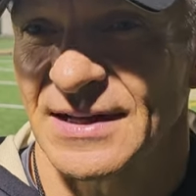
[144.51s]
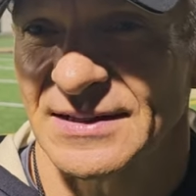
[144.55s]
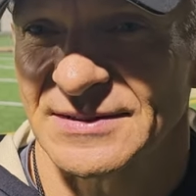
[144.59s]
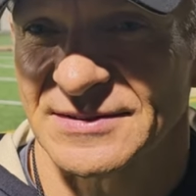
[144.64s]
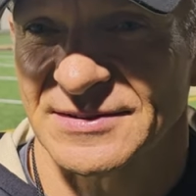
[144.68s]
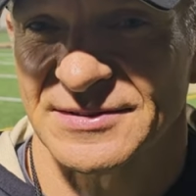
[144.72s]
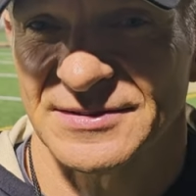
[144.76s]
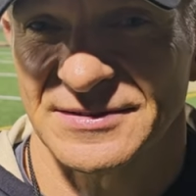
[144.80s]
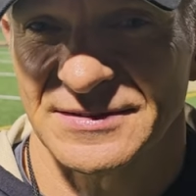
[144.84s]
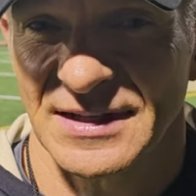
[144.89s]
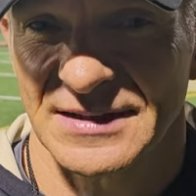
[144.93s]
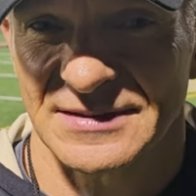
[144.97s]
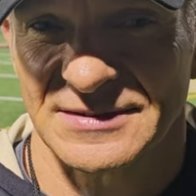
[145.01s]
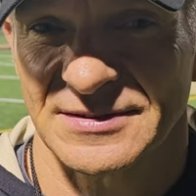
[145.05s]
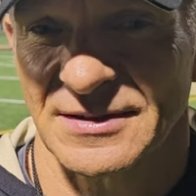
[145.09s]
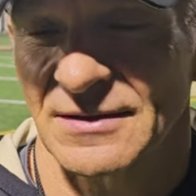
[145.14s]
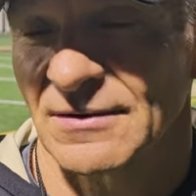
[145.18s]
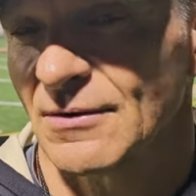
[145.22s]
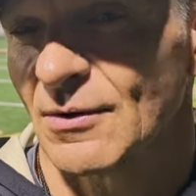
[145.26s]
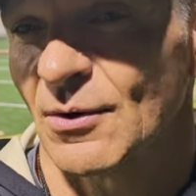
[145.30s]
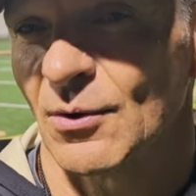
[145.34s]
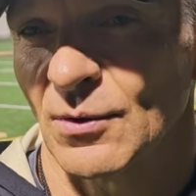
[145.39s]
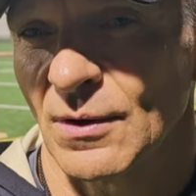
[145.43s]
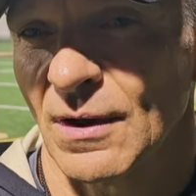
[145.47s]
That's that's
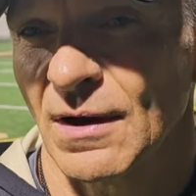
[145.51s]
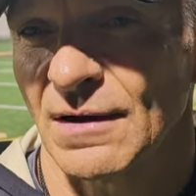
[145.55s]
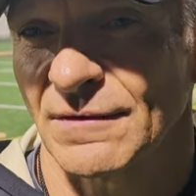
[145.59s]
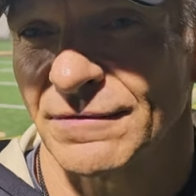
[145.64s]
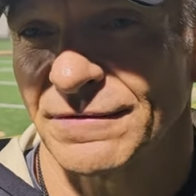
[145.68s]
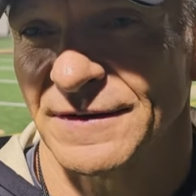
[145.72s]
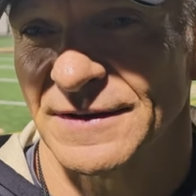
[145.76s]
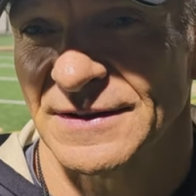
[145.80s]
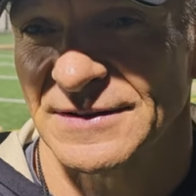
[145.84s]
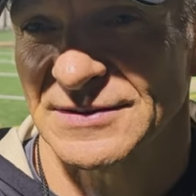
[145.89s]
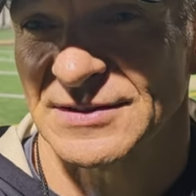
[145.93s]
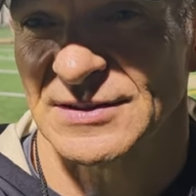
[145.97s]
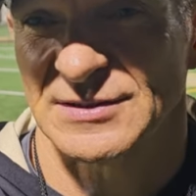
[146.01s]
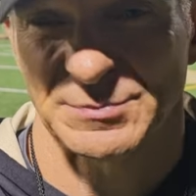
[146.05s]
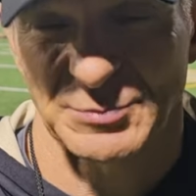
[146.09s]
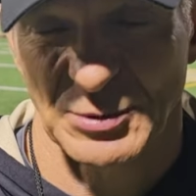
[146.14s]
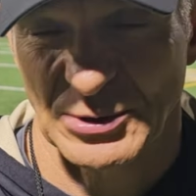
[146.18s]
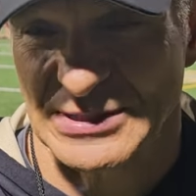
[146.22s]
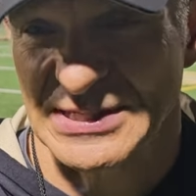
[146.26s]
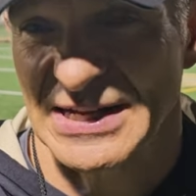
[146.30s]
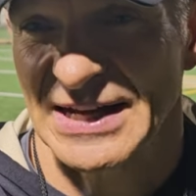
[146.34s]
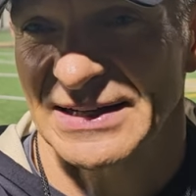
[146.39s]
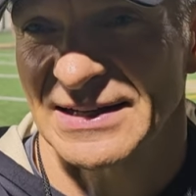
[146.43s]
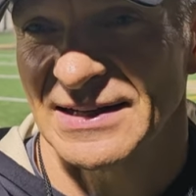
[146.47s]
our whole offense. That's
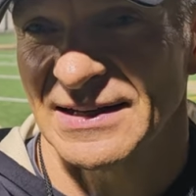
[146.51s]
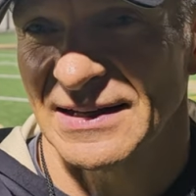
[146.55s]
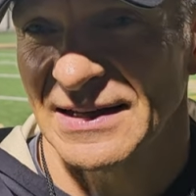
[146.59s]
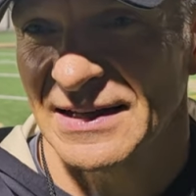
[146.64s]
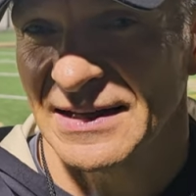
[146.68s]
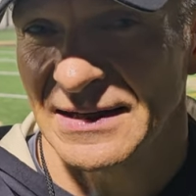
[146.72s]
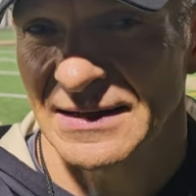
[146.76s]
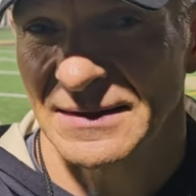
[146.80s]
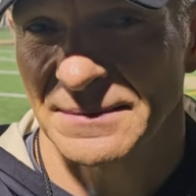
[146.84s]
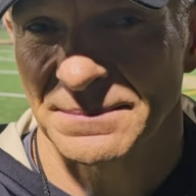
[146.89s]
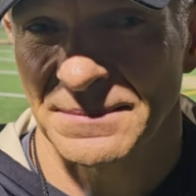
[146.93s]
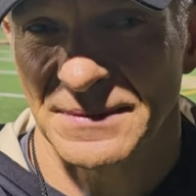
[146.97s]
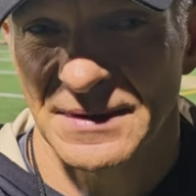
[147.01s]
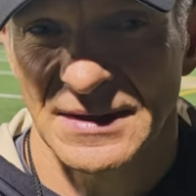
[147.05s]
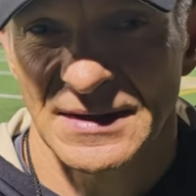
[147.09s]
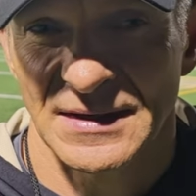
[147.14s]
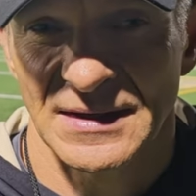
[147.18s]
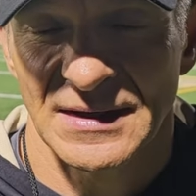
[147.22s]
protecting him.